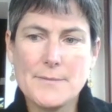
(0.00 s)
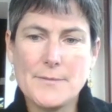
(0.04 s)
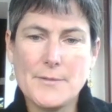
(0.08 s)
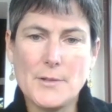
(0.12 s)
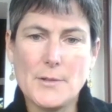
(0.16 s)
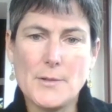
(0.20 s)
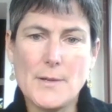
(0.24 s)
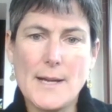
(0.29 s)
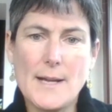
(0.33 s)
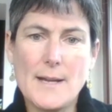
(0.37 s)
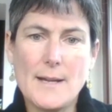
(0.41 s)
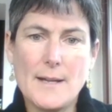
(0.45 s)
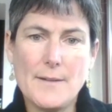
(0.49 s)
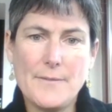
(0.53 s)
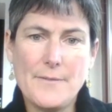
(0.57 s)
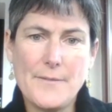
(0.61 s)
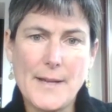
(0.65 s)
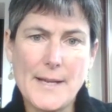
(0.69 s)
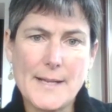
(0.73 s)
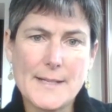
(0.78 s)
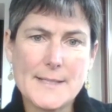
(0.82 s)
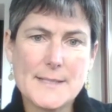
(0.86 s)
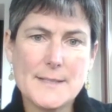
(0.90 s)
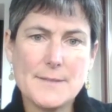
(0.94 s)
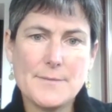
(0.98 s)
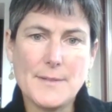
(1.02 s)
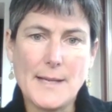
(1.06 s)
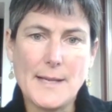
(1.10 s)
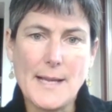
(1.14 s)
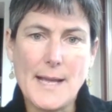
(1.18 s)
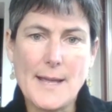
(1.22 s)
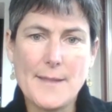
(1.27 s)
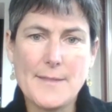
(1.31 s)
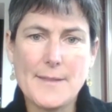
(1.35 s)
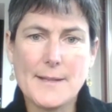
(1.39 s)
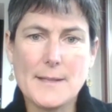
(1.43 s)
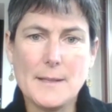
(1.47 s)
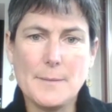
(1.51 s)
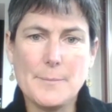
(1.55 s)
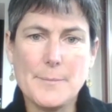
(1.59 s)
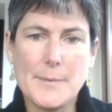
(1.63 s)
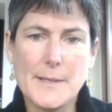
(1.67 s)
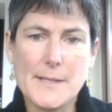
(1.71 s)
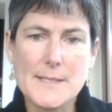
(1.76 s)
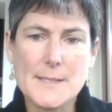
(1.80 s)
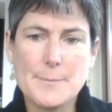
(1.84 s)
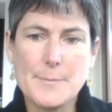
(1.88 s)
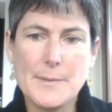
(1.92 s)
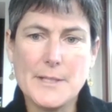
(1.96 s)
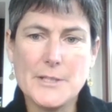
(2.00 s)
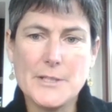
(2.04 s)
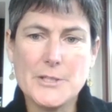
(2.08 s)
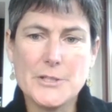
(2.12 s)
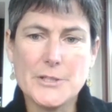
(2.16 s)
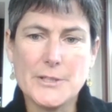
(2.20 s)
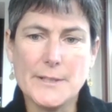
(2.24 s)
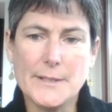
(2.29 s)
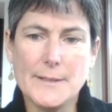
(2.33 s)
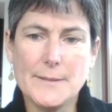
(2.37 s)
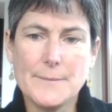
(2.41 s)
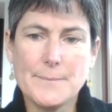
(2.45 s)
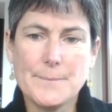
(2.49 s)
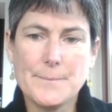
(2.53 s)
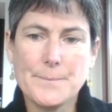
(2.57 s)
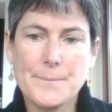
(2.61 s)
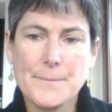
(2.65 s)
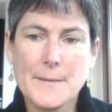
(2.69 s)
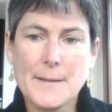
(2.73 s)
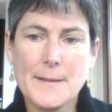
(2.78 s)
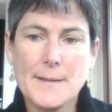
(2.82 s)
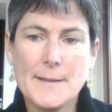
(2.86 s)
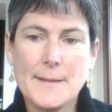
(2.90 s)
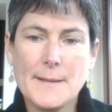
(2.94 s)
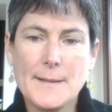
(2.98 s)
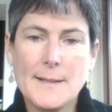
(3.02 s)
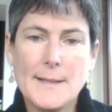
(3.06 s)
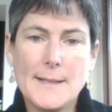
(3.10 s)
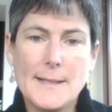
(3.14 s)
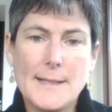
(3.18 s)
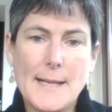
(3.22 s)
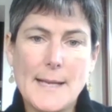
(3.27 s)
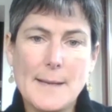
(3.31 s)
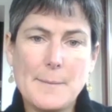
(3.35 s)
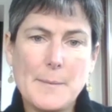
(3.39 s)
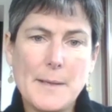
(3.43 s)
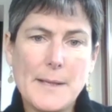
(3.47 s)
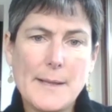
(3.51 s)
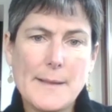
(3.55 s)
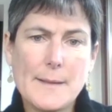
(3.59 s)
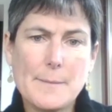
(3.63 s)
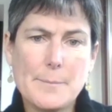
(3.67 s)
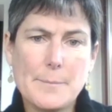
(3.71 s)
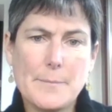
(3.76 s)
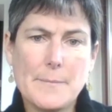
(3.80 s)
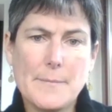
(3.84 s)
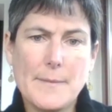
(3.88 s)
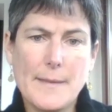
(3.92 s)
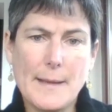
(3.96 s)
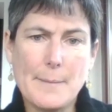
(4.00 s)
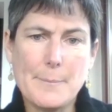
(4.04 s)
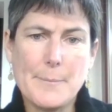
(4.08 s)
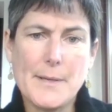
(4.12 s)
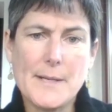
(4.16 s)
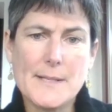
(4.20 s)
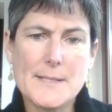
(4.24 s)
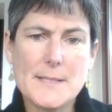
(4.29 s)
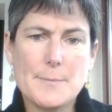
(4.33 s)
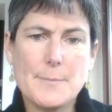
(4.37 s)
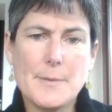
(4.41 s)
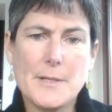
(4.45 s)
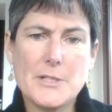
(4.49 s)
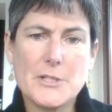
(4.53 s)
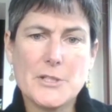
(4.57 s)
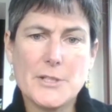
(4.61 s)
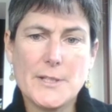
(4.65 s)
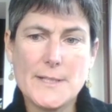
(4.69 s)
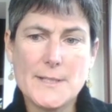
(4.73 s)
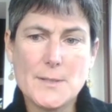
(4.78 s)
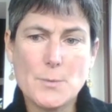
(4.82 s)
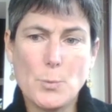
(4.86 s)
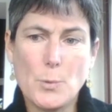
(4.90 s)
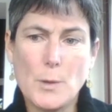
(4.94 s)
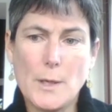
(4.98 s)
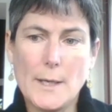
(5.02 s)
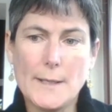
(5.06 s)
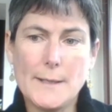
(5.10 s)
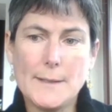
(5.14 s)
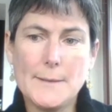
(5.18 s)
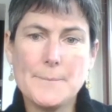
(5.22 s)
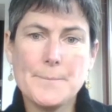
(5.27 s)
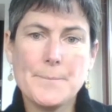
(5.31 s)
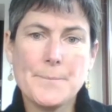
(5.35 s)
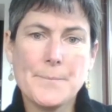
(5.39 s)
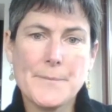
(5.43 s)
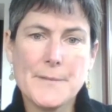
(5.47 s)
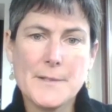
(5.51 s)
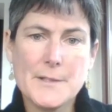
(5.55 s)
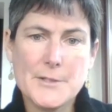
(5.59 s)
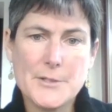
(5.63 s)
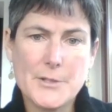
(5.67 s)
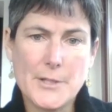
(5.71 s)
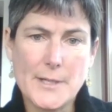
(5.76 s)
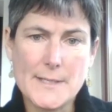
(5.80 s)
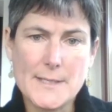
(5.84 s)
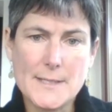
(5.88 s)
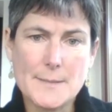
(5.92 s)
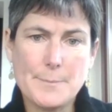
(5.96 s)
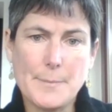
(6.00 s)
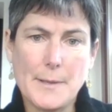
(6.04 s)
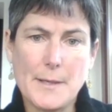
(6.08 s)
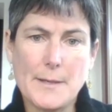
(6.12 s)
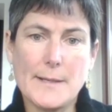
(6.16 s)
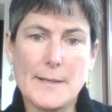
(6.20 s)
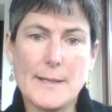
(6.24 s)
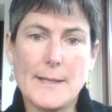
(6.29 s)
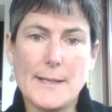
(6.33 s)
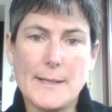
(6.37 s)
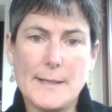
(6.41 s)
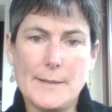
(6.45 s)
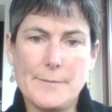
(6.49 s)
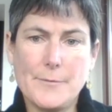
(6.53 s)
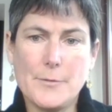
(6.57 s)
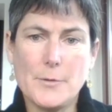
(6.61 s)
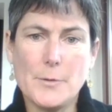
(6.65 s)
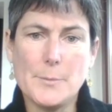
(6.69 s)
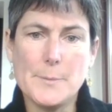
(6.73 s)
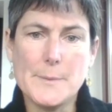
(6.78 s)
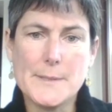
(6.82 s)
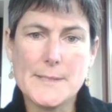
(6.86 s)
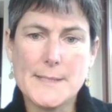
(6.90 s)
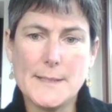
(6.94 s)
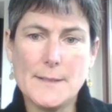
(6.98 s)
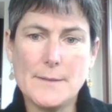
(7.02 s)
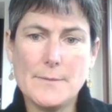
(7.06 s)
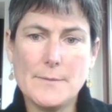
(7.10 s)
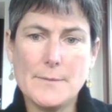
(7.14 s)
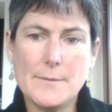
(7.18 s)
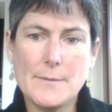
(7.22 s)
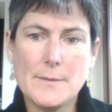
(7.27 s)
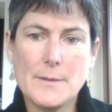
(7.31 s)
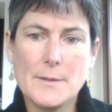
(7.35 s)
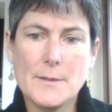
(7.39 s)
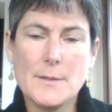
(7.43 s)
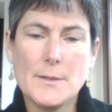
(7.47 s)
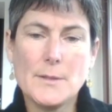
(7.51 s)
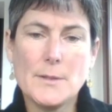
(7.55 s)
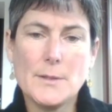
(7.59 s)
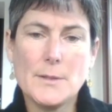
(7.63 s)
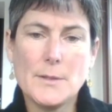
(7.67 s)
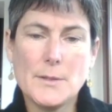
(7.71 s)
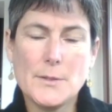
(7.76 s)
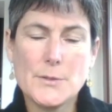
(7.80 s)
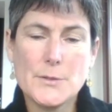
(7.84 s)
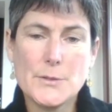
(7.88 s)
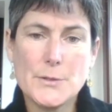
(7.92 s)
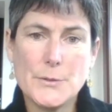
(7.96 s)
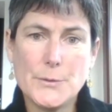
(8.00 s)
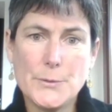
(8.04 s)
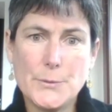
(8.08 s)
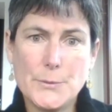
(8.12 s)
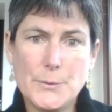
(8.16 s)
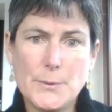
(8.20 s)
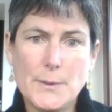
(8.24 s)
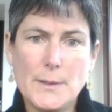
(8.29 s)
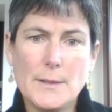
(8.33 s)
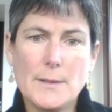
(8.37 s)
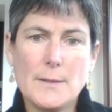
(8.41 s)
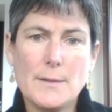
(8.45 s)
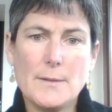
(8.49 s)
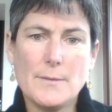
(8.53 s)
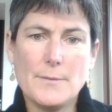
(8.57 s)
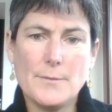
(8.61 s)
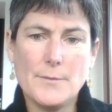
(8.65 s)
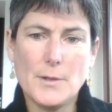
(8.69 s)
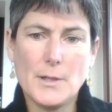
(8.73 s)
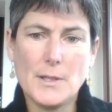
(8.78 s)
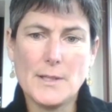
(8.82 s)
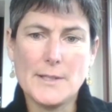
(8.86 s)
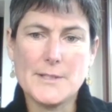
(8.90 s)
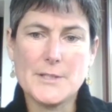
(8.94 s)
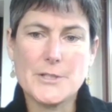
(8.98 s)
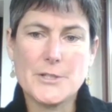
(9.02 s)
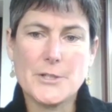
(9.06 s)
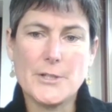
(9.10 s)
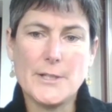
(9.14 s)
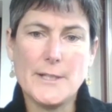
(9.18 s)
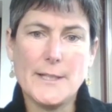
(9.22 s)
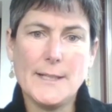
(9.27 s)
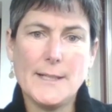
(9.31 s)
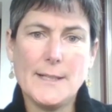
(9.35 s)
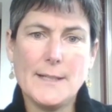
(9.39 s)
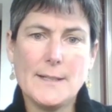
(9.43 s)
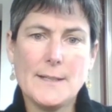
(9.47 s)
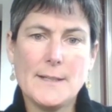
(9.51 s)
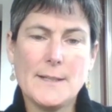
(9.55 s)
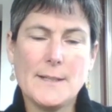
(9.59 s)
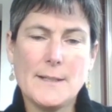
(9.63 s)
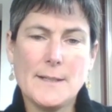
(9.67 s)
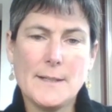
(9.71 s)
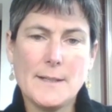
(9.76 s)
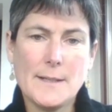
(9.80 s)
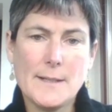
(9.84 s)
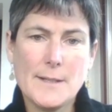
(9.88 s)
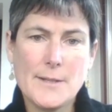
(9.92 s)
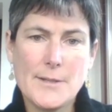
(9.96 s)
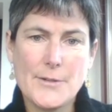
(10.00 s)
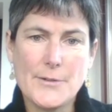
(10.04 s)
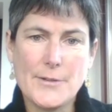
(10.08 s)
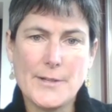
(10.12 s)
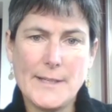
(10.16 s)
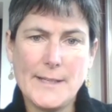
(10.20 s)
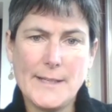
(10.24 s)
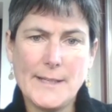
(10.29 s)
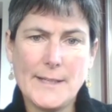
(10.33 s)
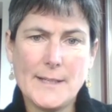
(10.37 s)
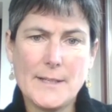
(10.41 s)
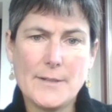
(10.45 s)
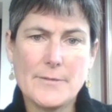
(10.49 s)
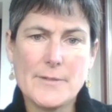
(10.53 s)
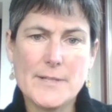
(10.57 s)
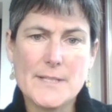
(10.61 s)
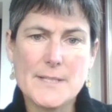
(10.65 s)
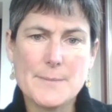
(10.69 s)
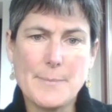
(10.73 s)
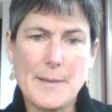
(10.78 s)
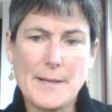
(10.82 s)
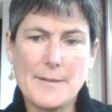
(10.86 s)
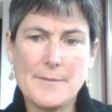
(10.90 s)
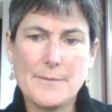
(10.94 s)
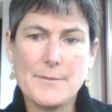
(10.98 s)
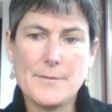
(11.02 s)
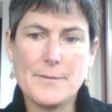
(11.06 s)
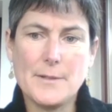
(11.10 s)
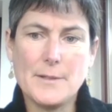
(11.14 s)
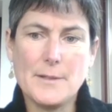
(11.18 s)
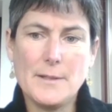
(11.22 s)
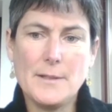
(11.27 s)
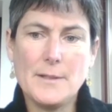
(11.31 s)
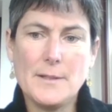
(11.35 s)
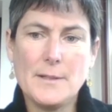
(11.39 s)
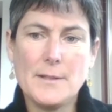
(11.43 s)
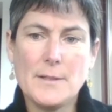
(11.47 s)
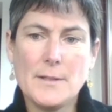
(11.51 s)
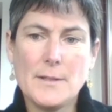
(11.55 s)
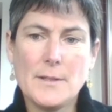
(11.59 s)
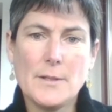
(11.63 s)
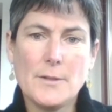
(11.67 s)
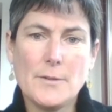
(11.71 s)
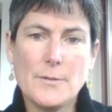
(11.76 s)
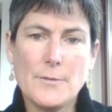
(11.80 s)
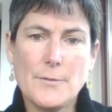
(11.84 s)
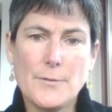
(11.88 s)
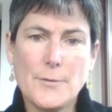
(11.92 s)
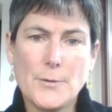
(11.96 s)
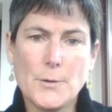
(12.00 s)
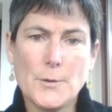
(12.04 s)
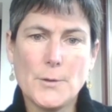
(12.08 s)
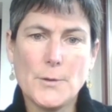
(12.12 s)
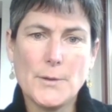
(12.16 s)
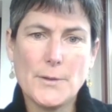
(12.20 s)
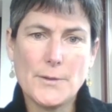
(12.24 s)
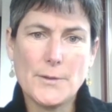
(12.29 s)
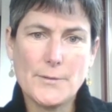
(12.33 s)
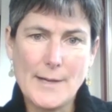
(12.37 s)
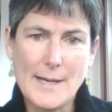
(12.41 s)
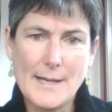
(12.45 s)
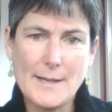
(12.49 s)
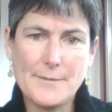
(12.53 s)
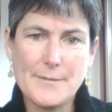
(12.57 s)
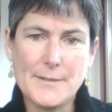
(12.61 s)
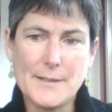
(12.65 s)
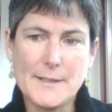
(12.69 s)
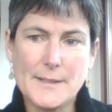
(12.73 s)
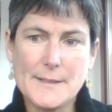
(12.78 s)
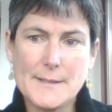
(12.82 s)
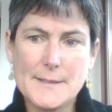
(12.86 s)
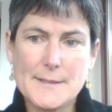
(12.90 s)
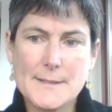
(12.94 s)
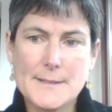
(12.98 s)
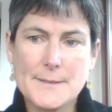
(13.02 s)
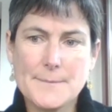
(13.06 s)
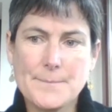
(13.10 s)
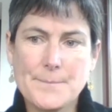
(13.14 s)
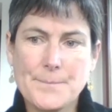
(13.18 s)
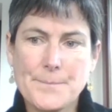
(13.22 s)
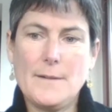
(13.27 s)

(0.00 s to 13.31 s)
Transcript: for effective and ethical participation, namely that, that participation is one, transparent and informative, two, voluntary, three, respectful, four, relevant,